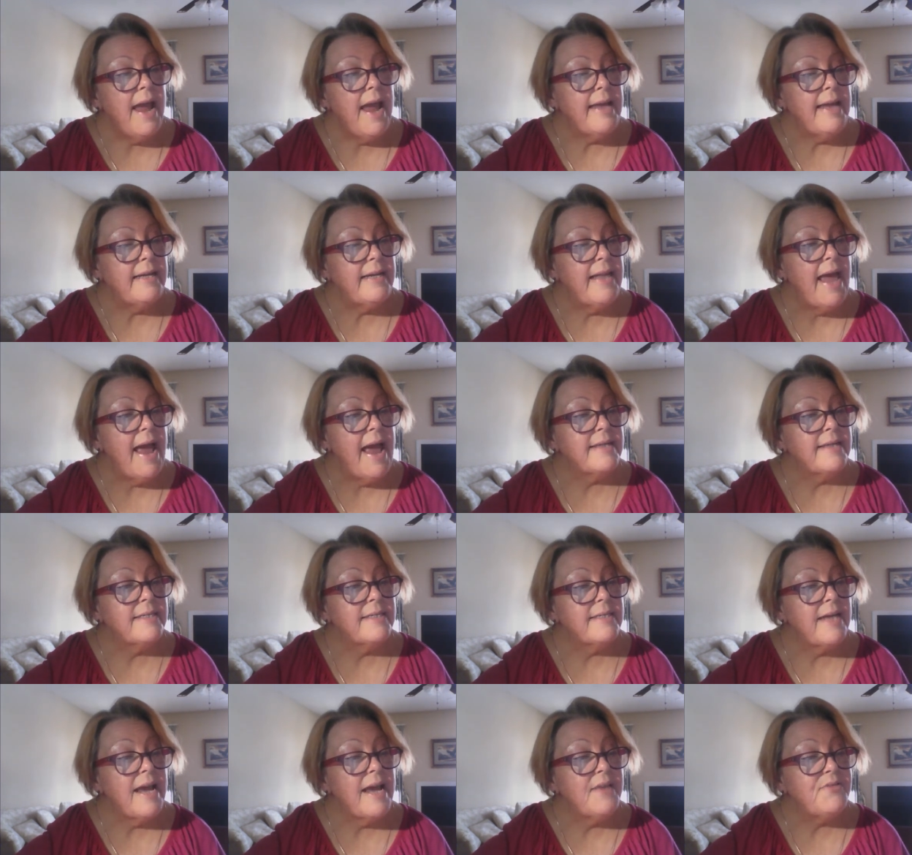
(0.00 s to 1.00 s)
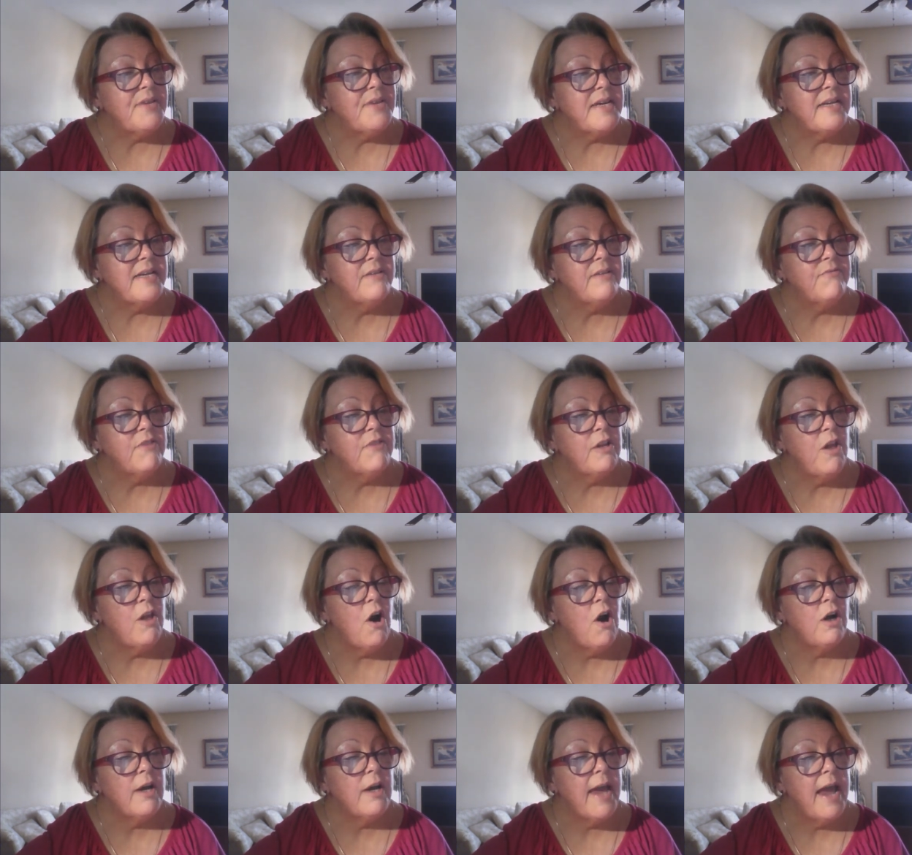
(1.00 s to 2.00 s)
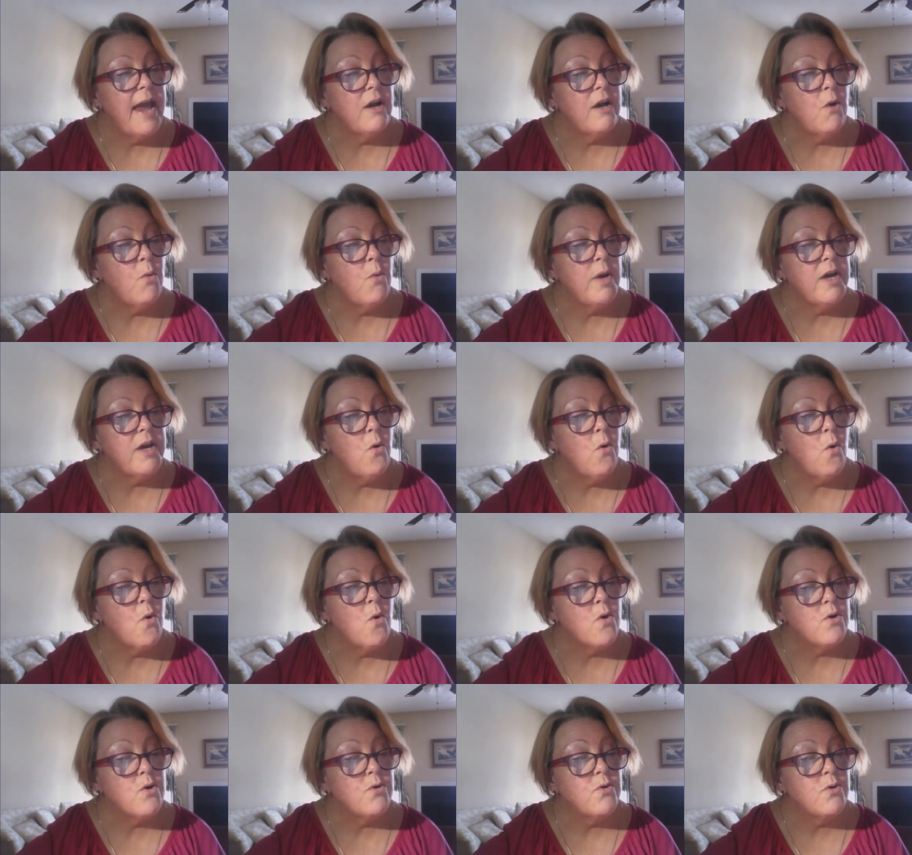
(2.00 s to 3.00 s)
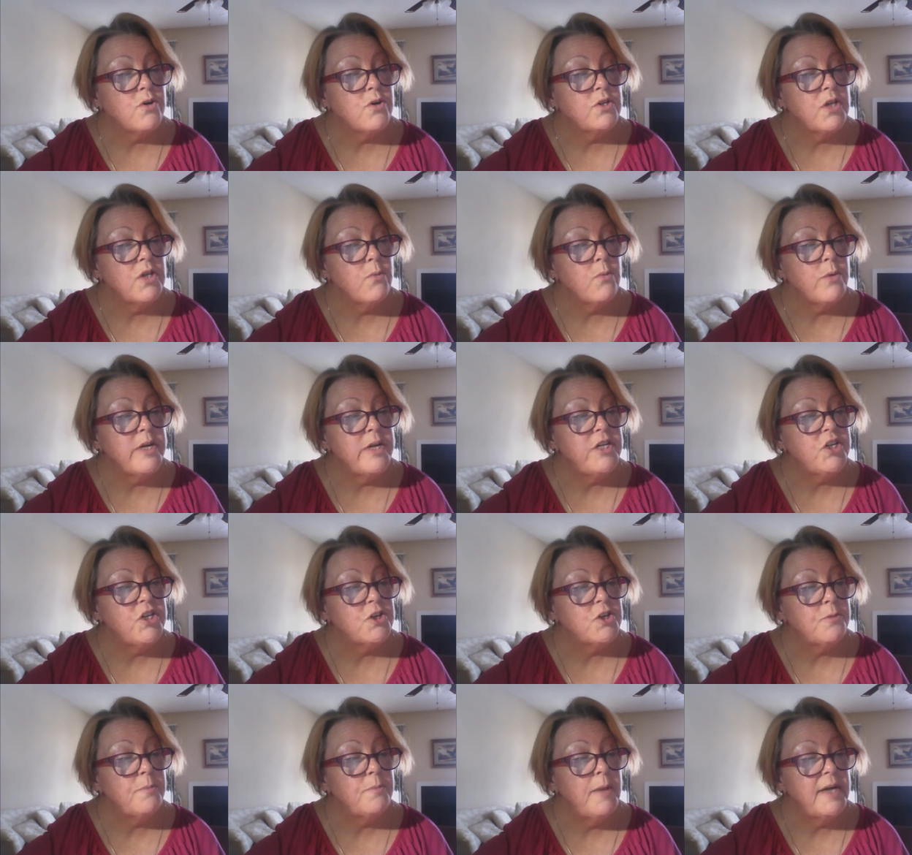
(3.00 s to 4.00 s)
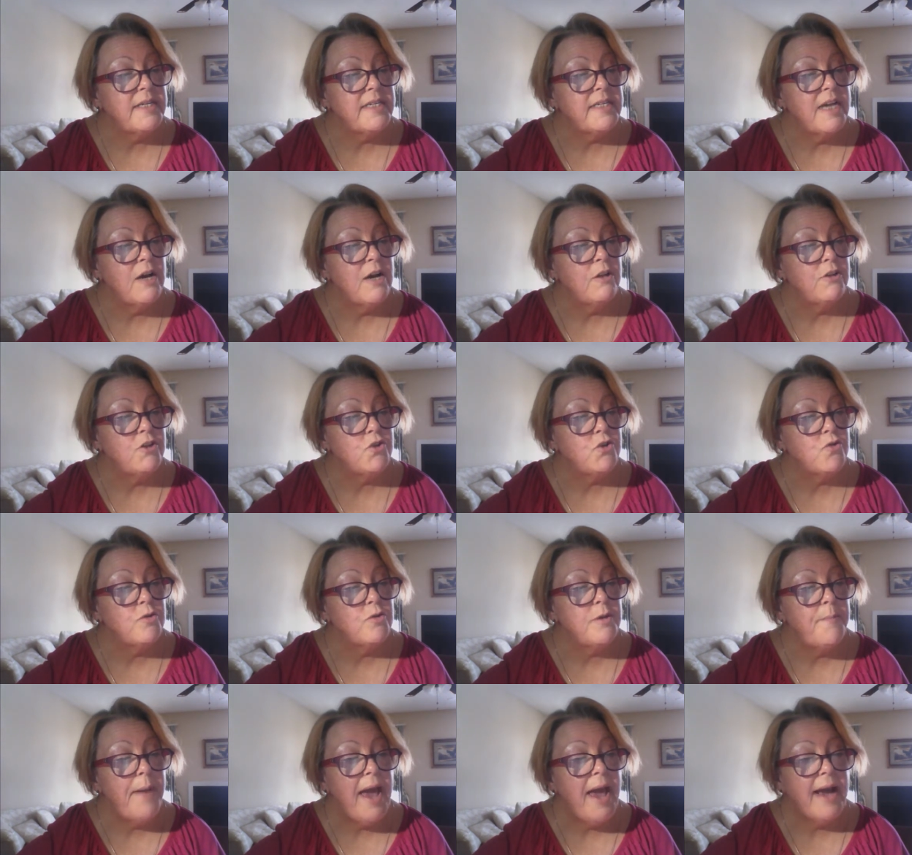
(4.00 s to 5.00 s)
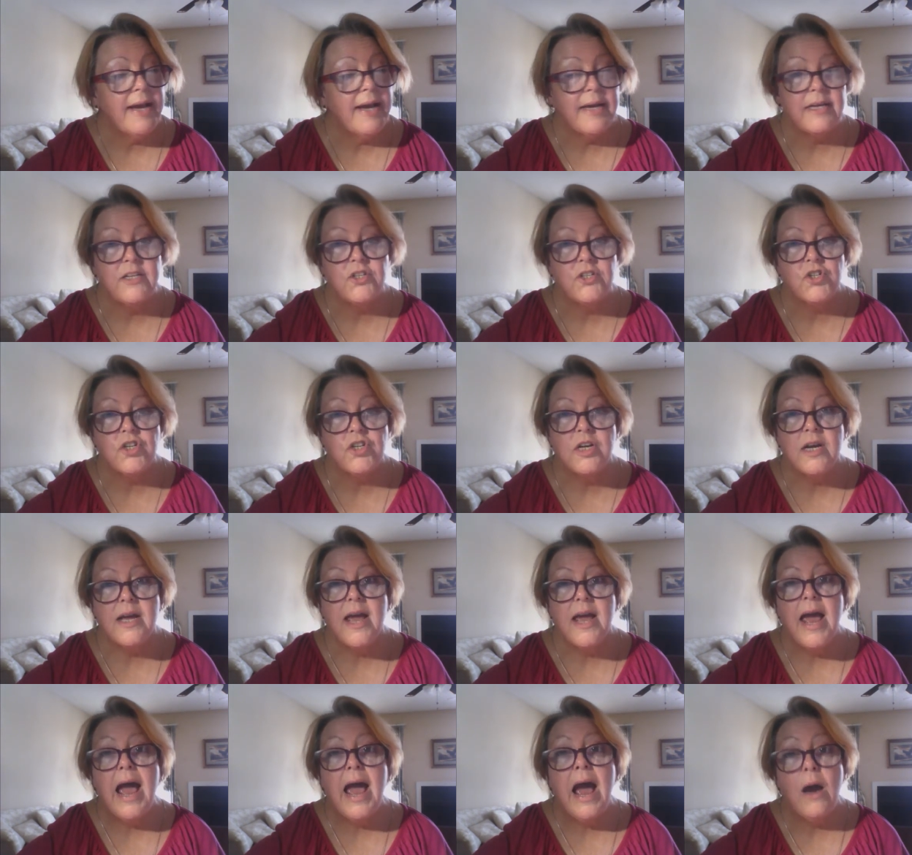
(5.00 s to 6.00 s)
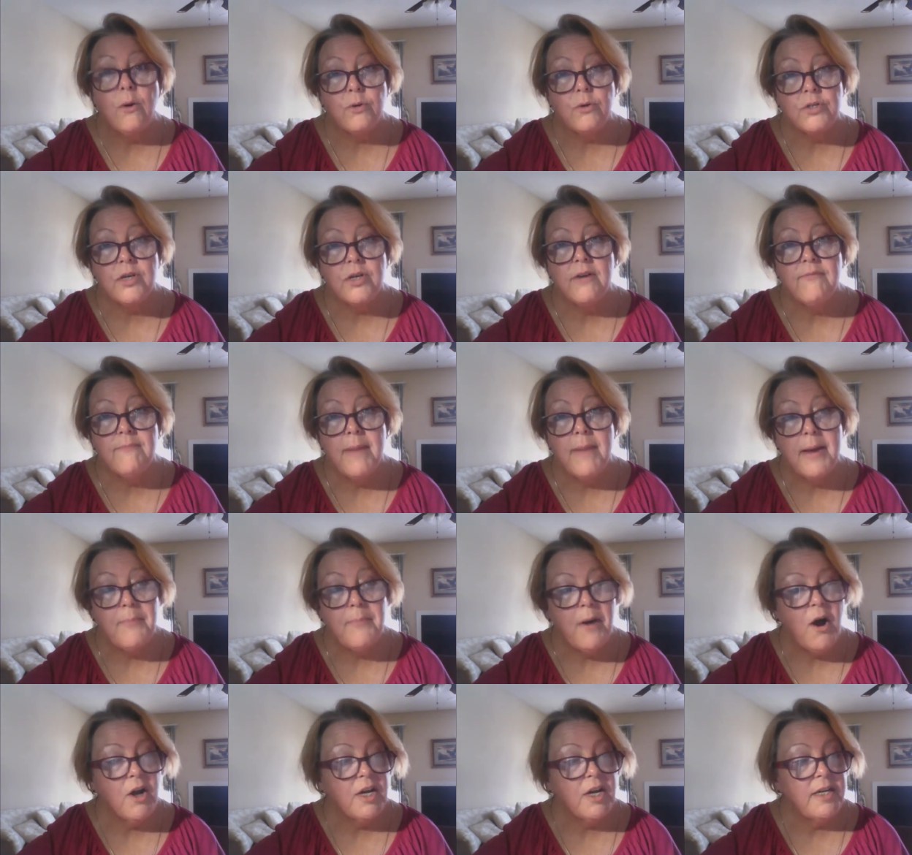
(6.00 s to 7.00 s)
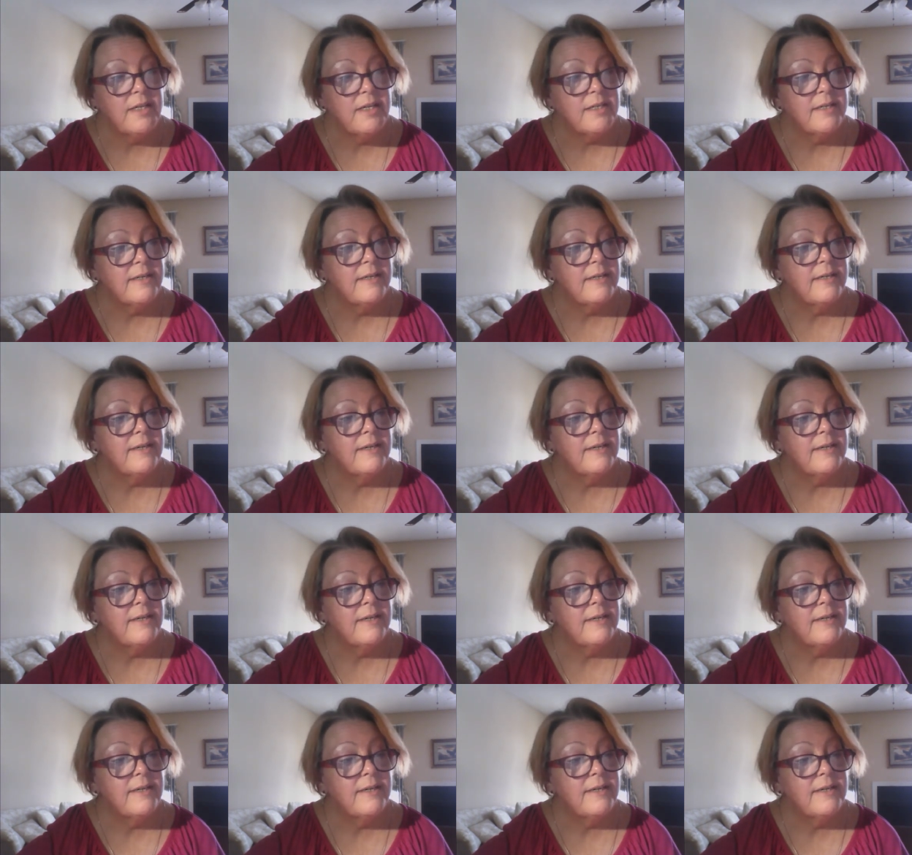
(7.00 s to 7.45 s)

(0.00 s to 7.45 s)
At last, at the end of the long, echoing corridors, I reached my cell and drew the package out of my pocket.